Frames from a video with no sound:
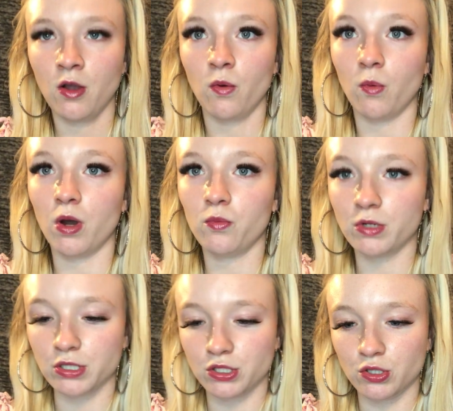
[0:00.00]
what
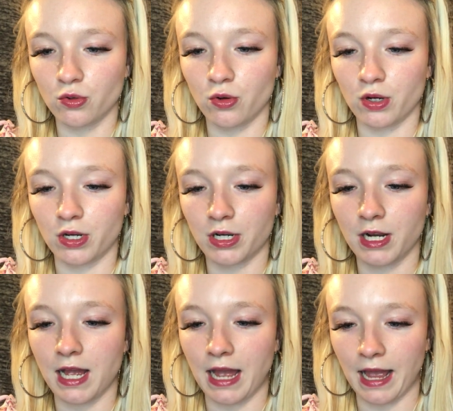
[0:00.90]
was your
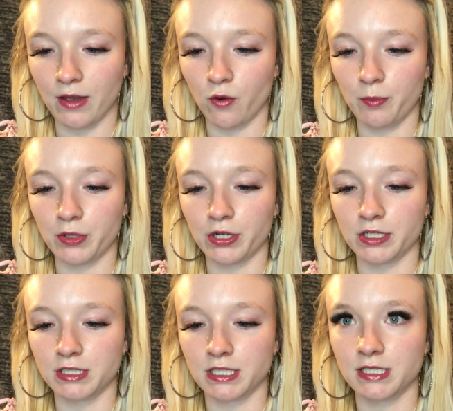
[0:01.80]

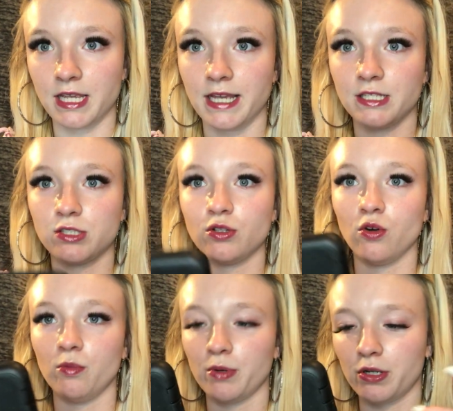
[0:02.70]
eye-opener to stay
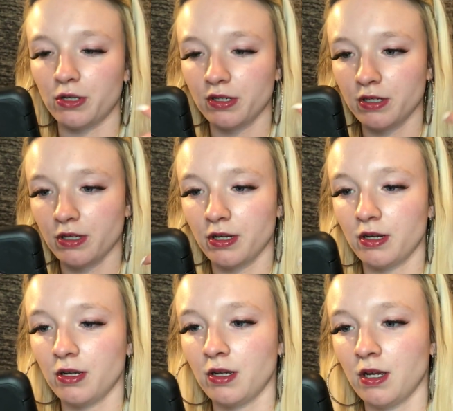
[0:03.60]
sober
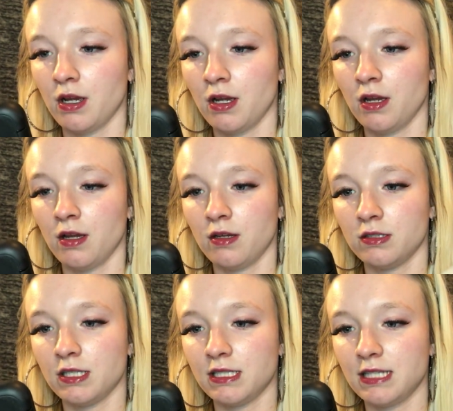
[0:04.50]

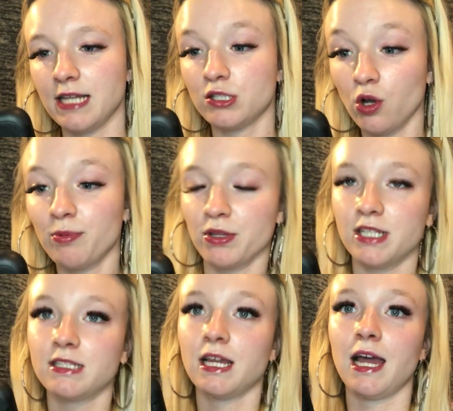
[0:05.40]

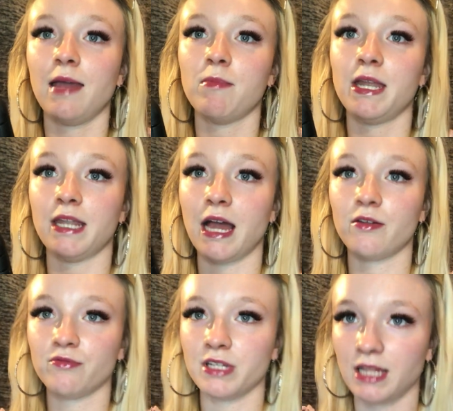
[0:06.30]
this time and
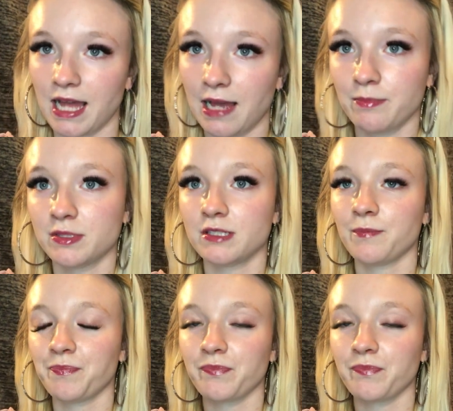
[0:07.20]
not relapse?